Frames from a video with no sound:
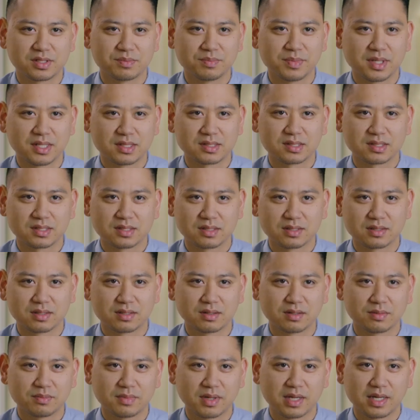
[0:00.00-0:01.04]
in medicine.
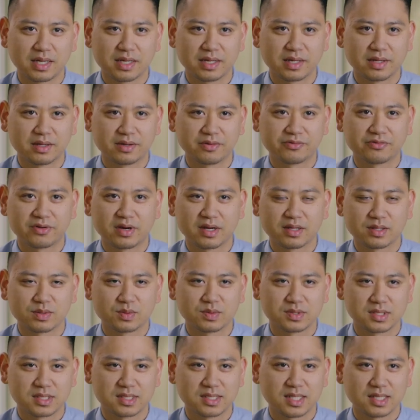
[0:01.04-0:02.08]
My father
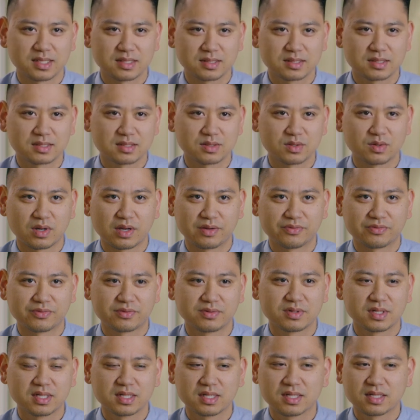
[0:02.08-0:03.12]
was a dentist, so
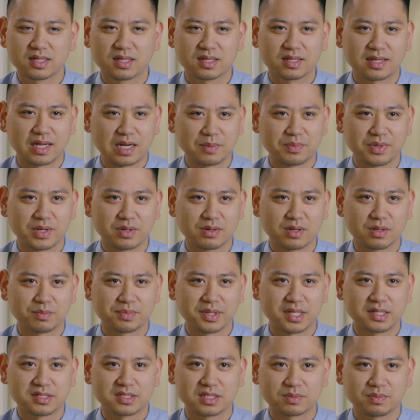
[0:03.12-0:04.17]
I've kind of been around
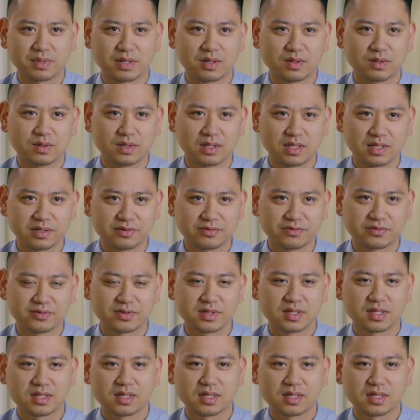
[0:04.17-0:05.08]
patients my whole life.